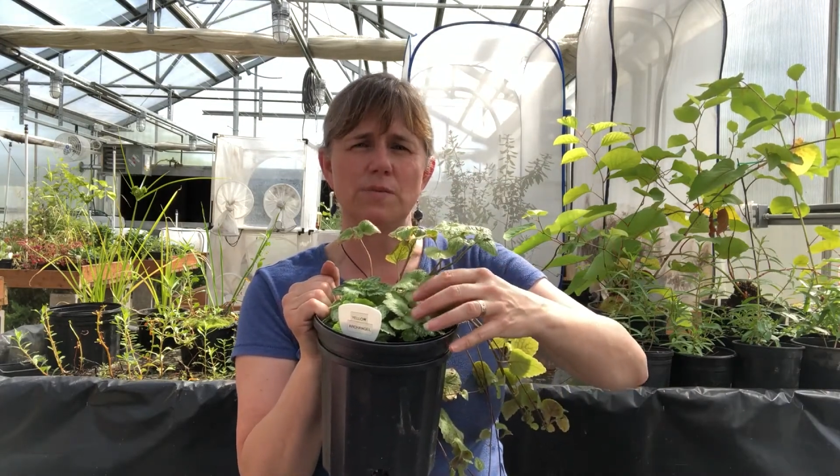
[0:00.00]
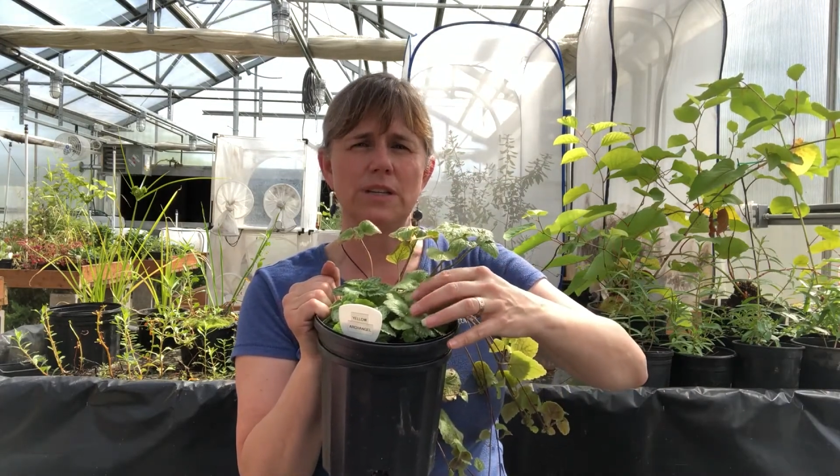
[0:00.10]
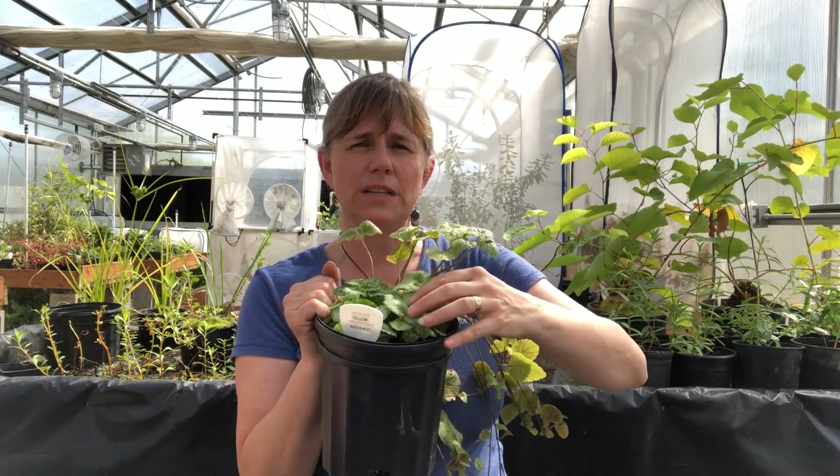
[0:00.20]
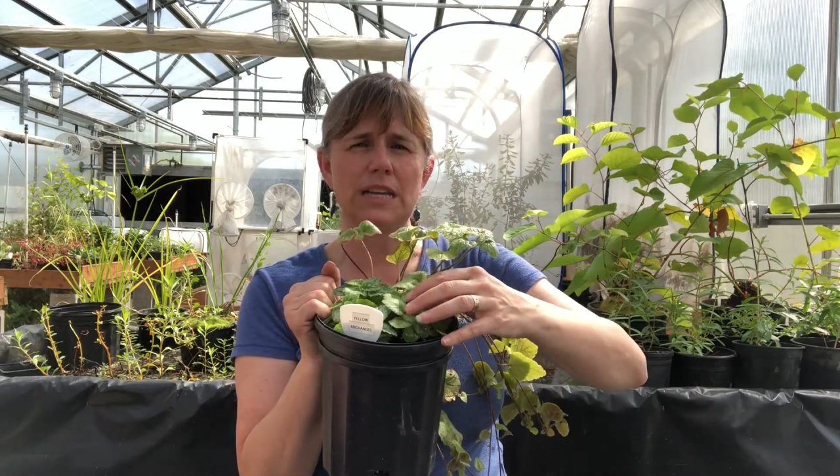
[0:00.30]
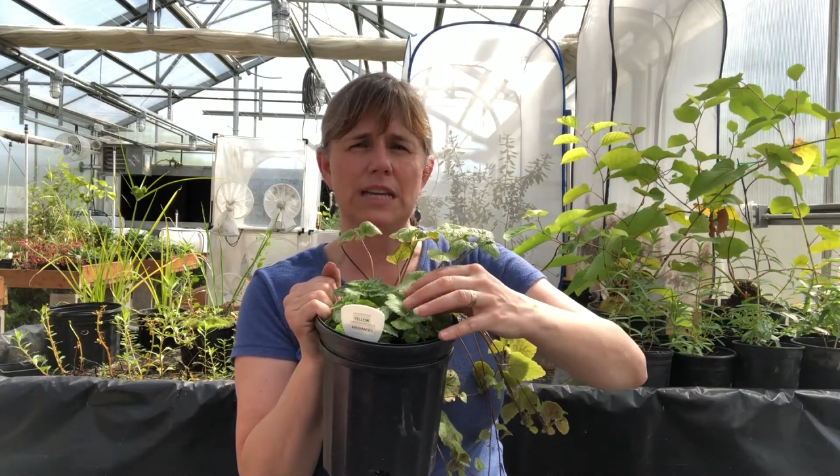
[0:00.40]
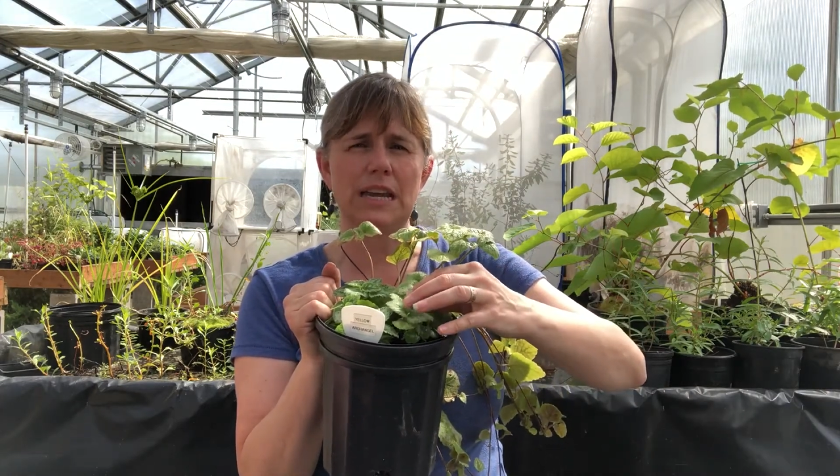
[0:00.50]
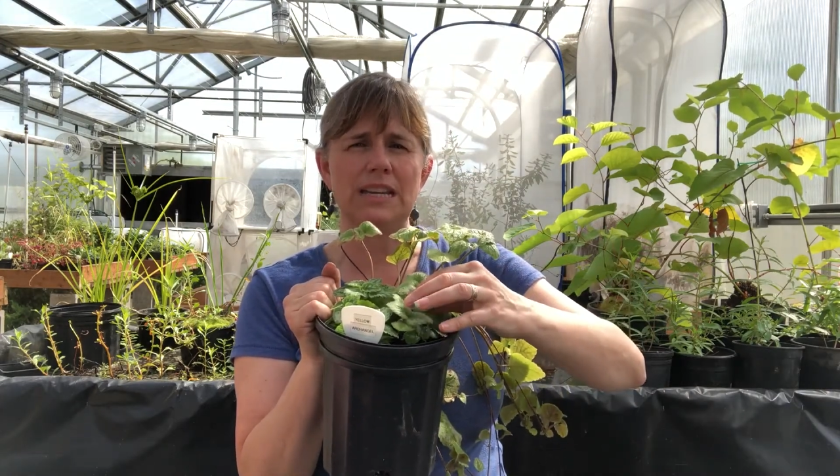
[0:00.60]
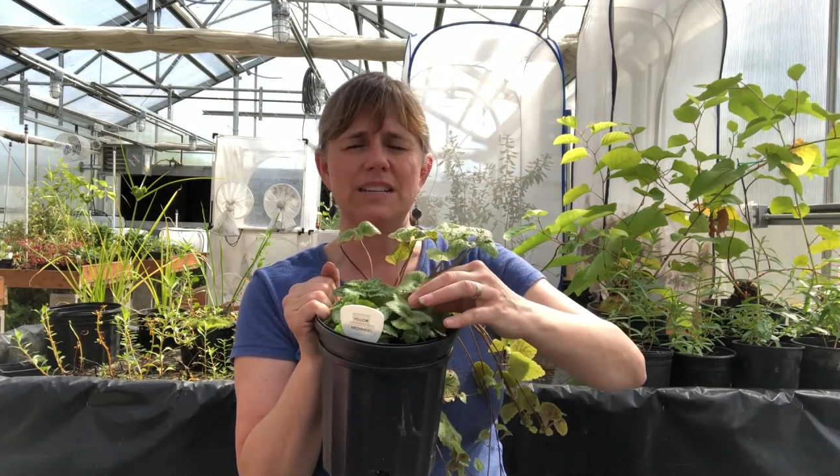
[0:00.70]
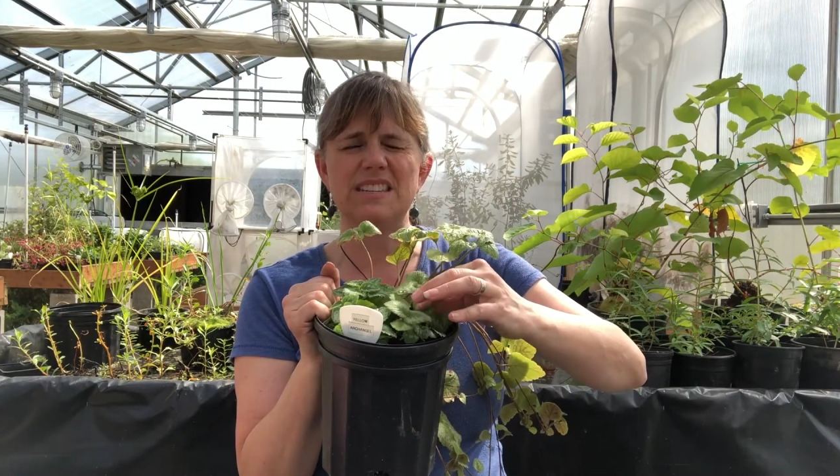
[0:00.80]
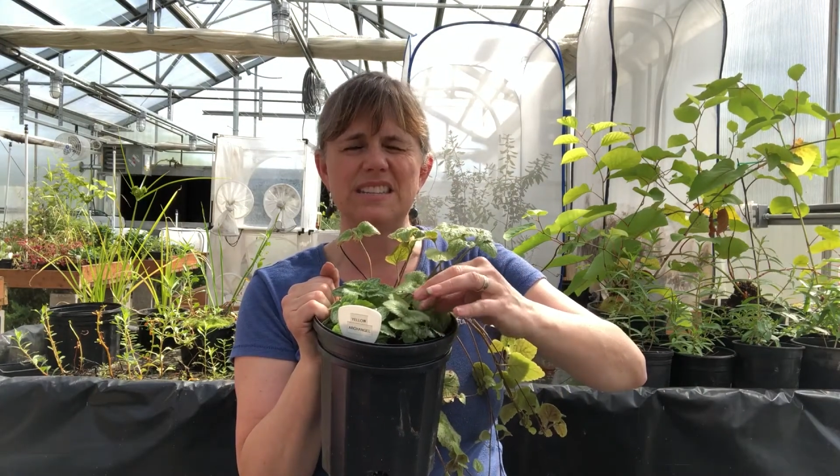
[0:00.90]
really
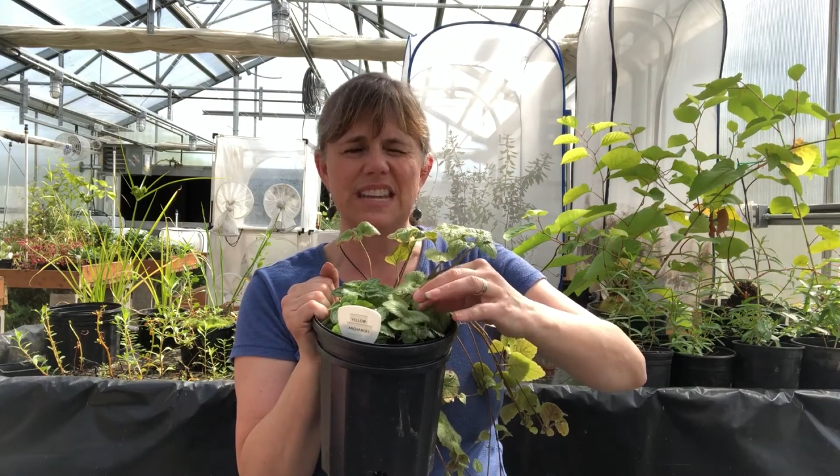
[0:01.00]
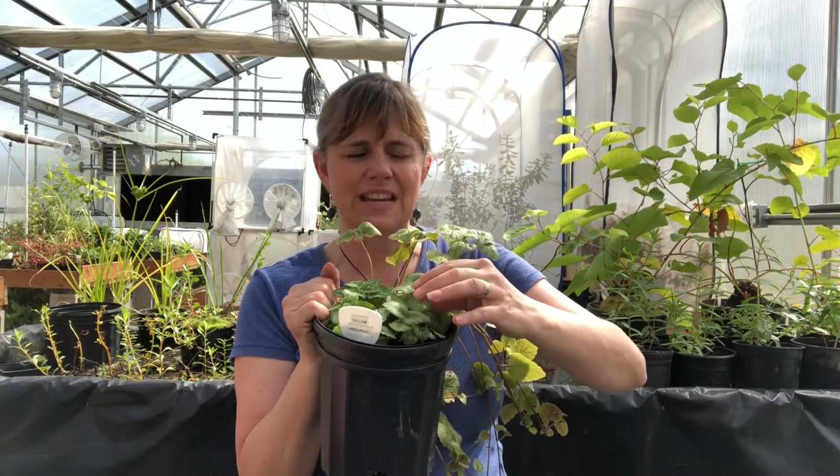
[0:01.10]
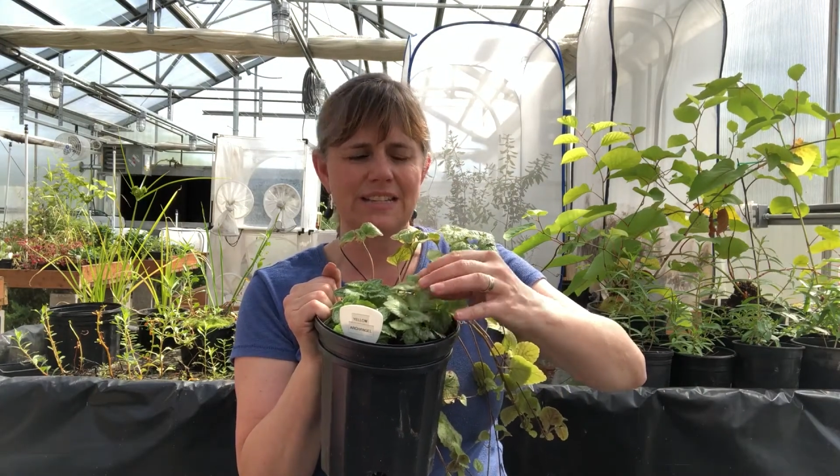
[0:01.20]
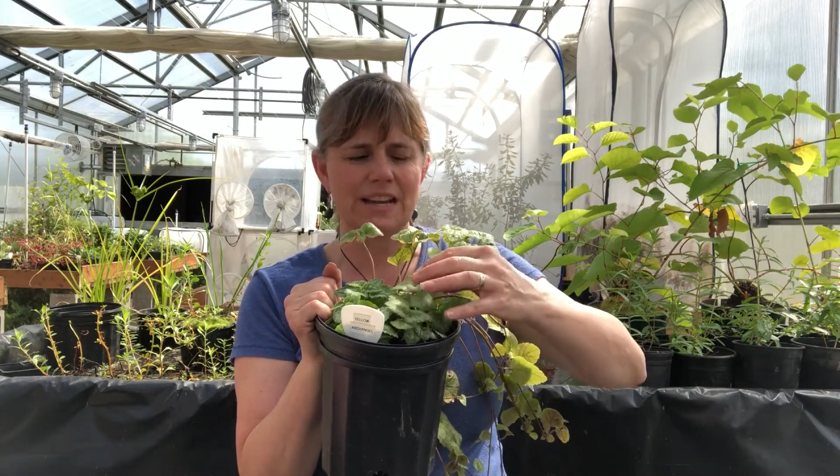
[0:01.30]
indistinct.